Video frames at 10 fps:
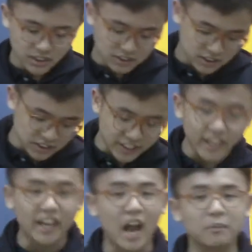So
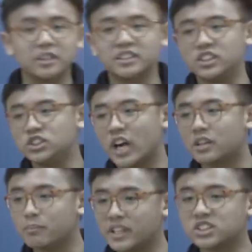today, I'm going to teach you how
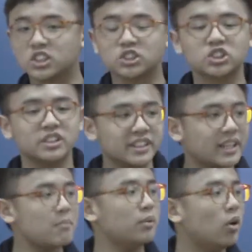to mix a Shirley
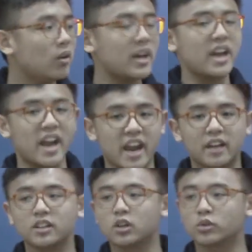Temple
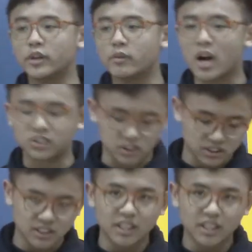and a Roy Rogers.